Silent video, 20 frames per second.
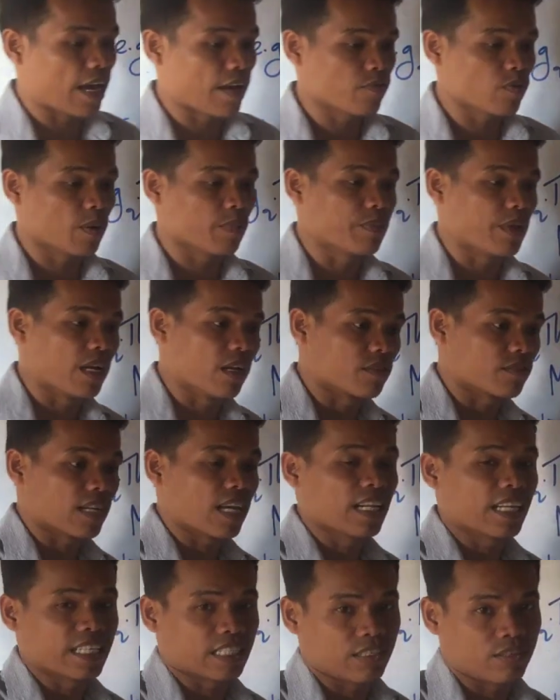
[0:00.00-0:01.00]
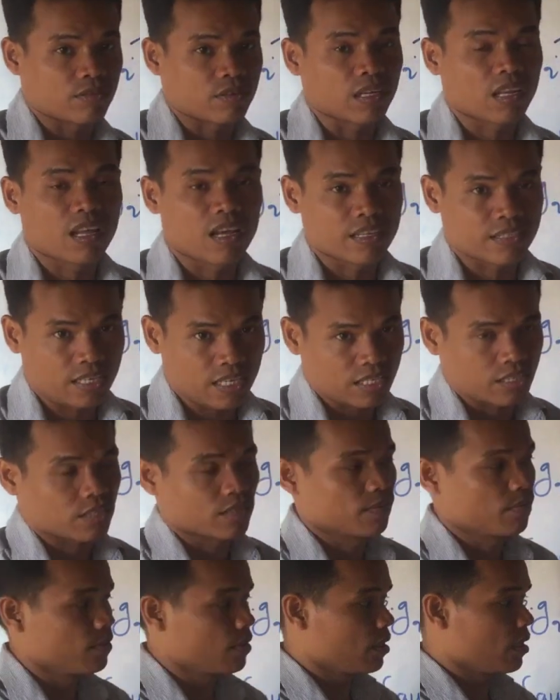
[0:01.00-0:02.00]
adverbial relative
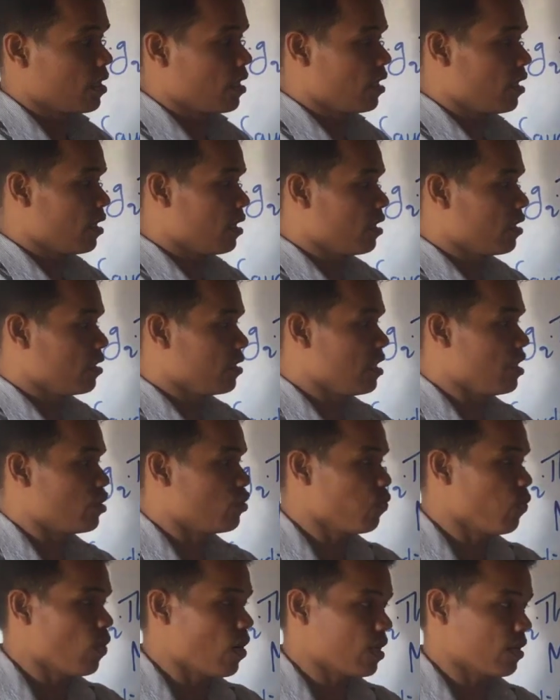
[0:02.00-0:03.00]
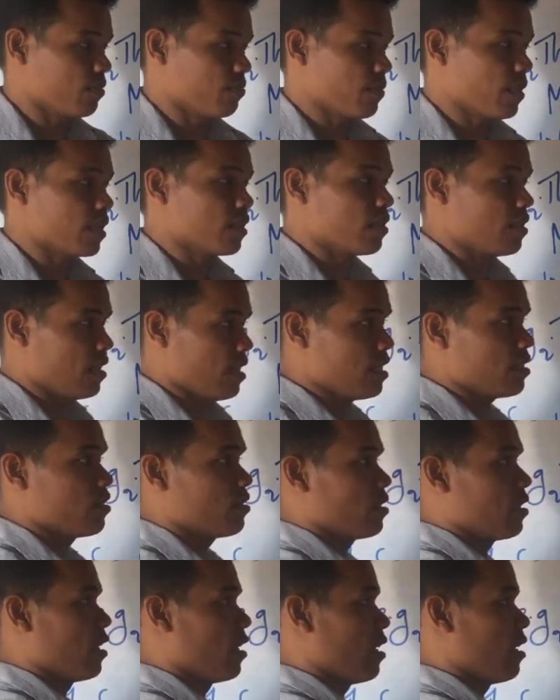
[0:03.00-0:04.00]
clauses, this one, but
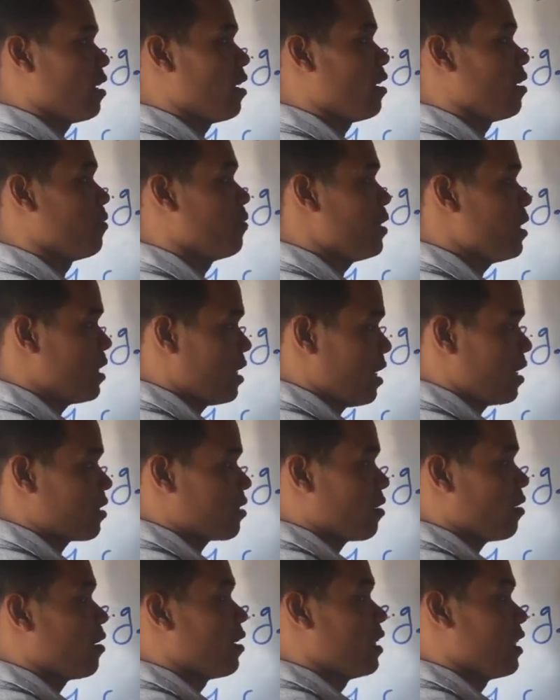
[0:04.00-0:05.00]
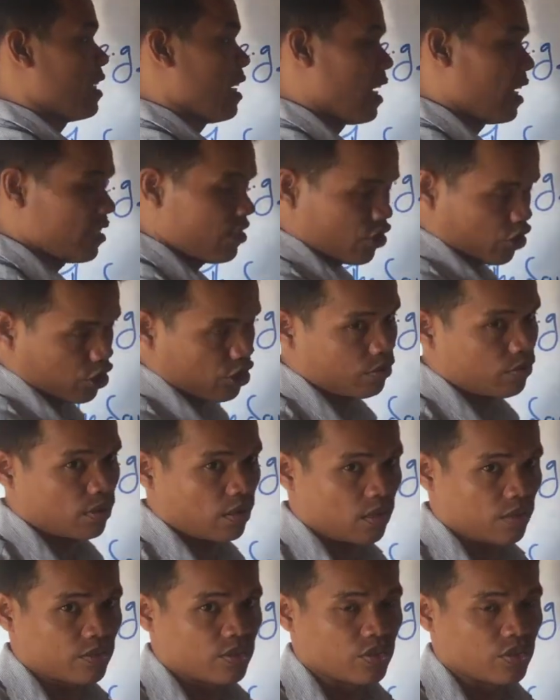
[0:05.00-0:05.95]
this we can call it adjective clause